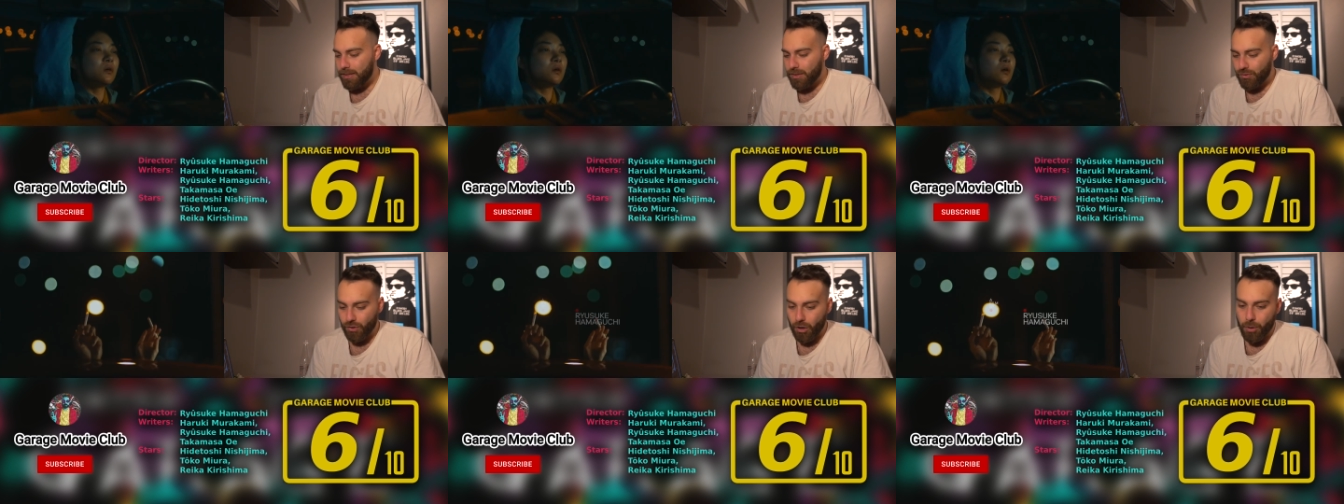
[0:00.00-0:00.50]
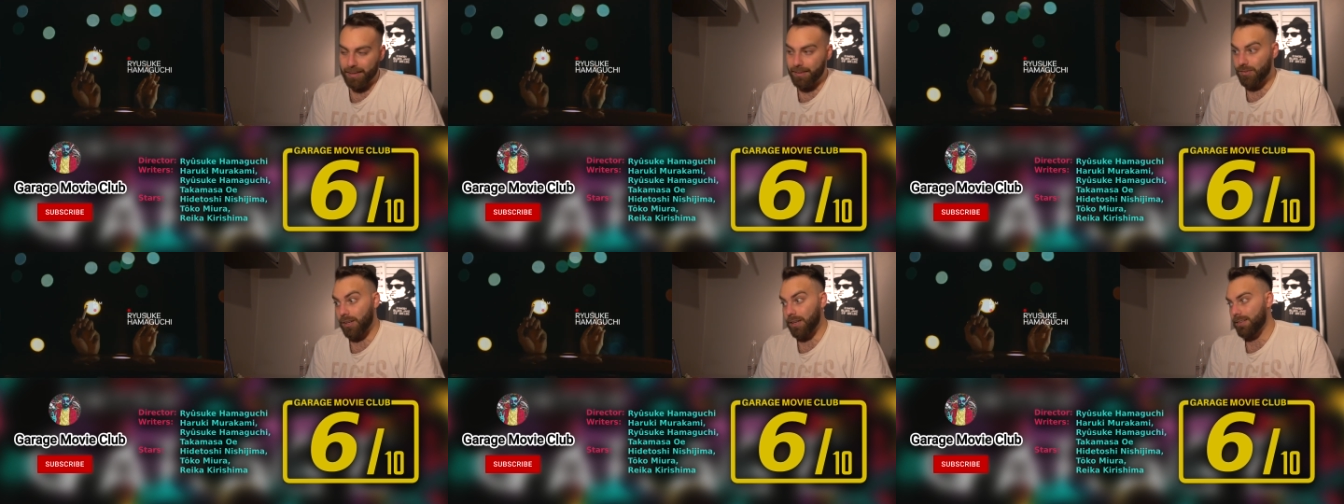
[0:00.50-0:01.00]
So I
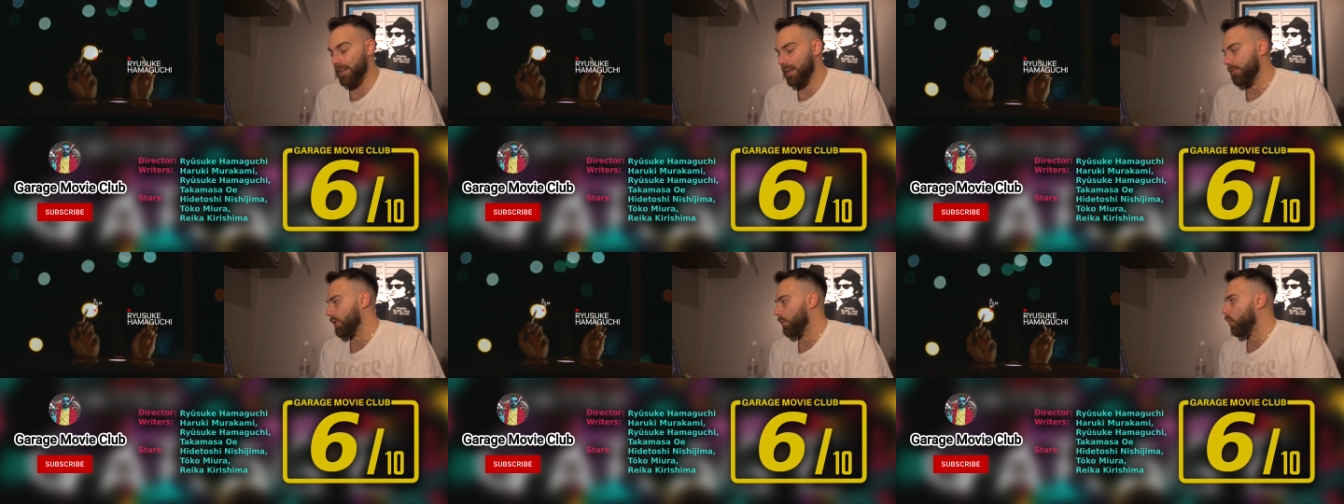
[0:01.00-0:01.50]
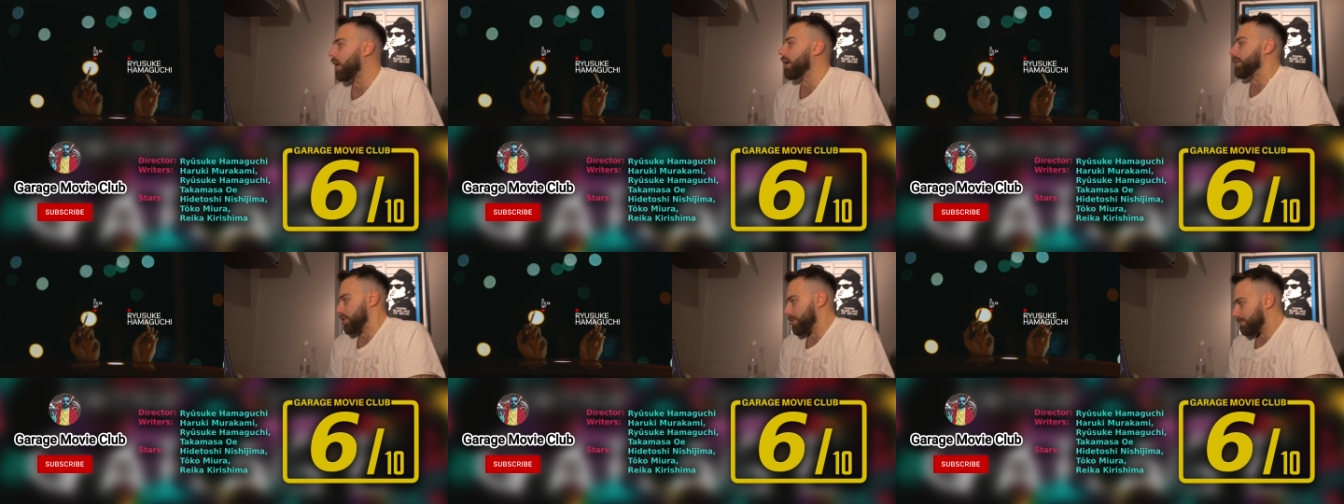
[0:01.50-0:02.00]
decided to give it a watch.